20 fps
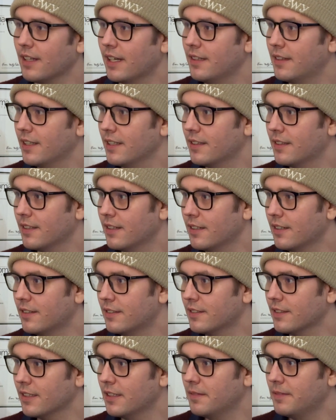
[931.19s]
I think
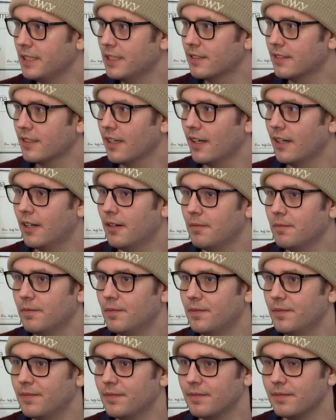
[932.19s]
there's going to be
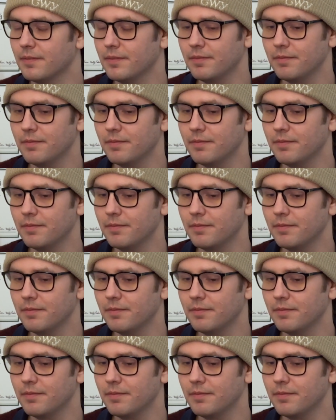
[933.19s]
some